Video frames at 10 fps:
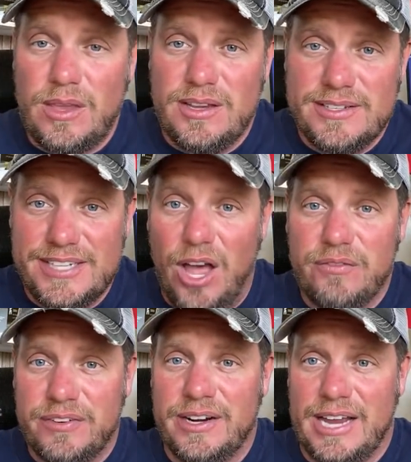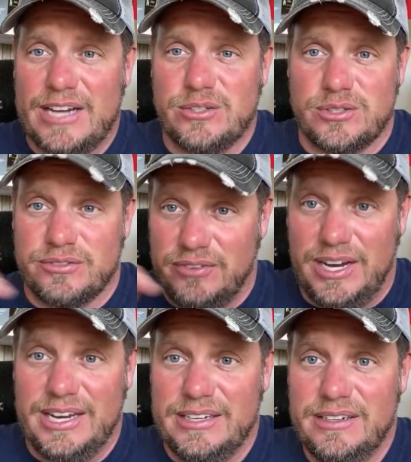solid front axles are
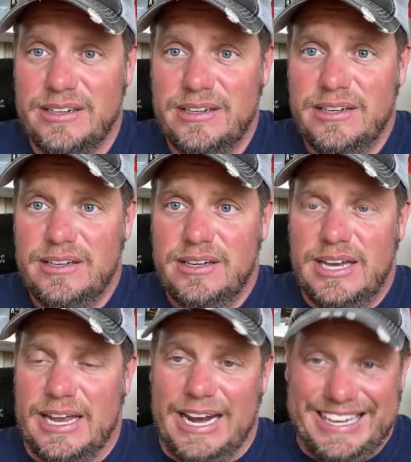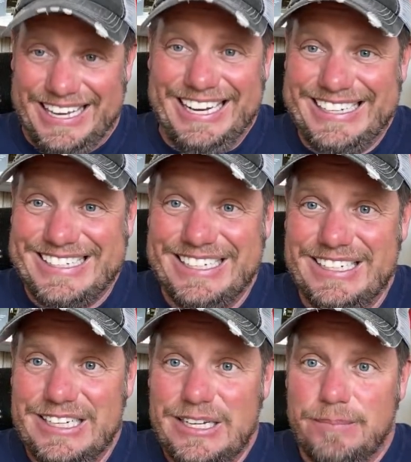fine. And I get it.
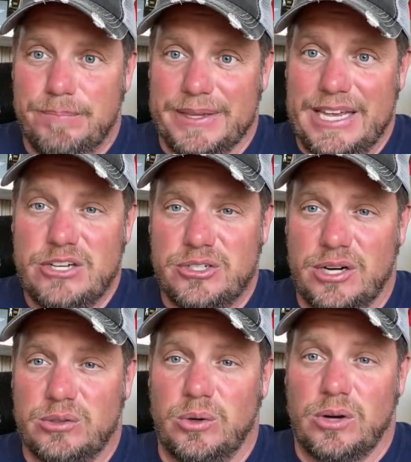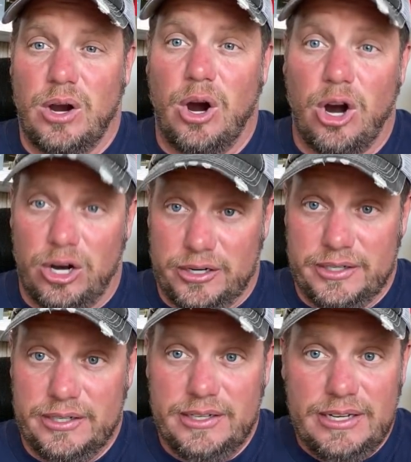But that truck rode hard.
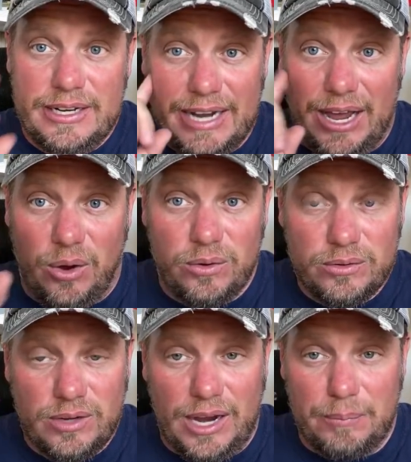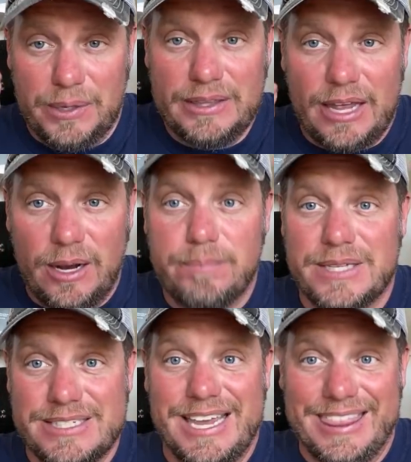Now, I bring that up to
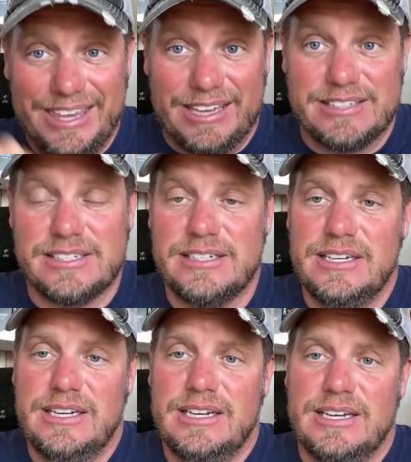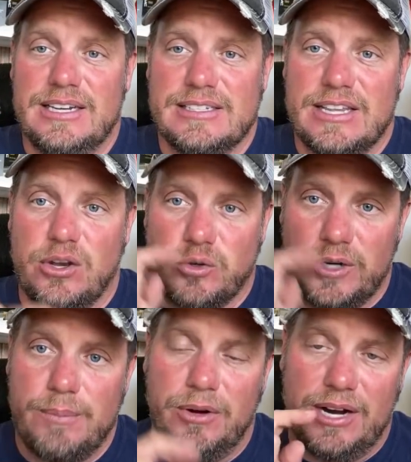say this, is that the
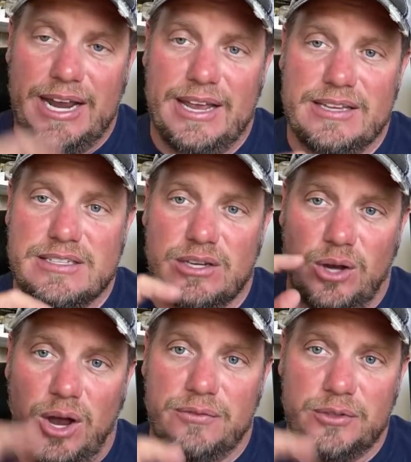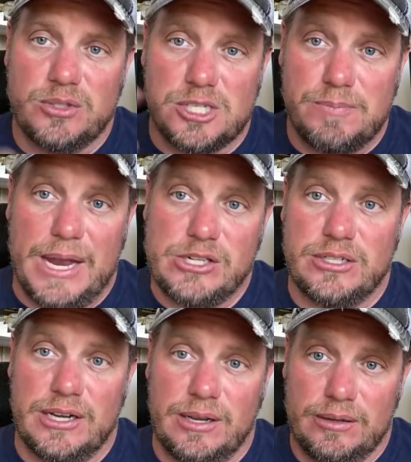Tremor has the off-road suspension
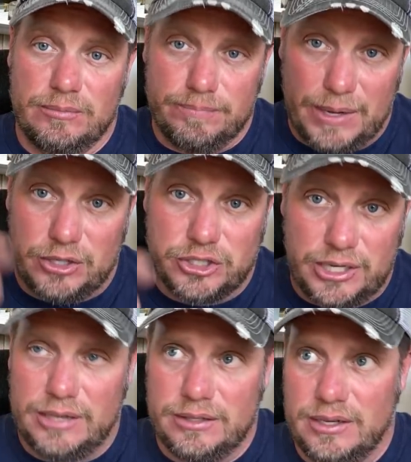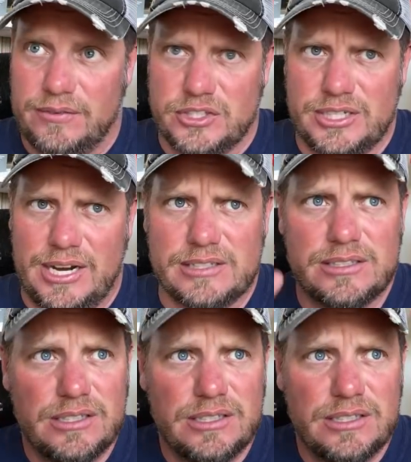and the better the different shocks.